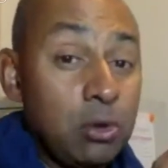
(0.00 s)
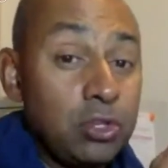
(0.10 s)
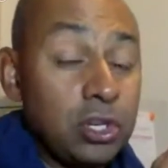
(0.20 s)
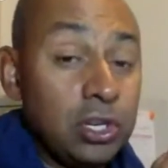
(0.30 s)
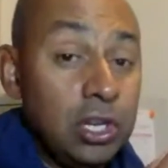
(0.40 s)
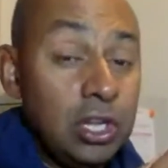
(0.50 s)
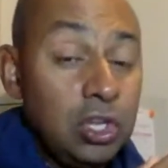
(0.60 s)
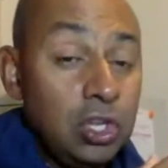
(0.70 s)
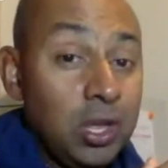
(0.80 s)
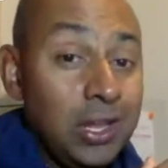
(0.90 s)
motion
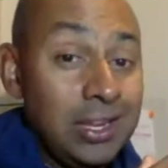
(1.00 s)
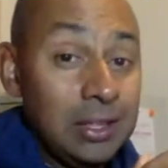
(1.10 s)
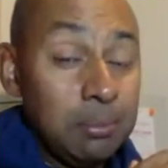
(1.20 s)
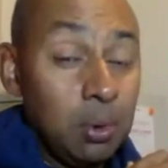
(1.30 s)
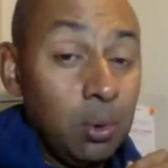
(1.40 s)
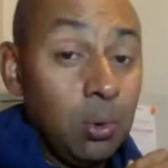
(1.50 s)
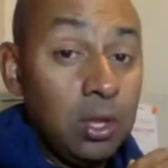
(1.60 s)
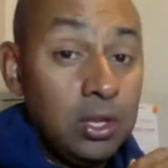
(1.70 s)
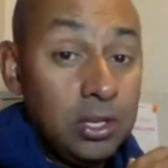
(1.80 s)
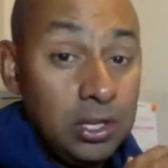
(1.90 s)
you're hitting the
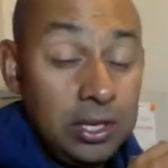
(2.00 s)
ball